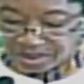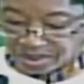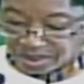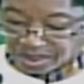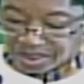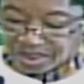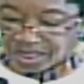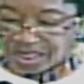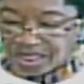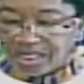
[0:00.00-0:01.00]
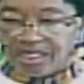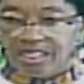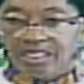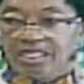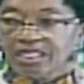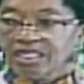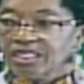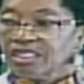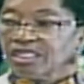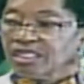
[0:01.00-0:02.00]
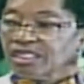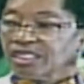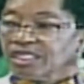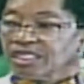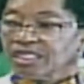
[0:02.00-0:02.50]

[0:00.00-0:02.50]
[no speech]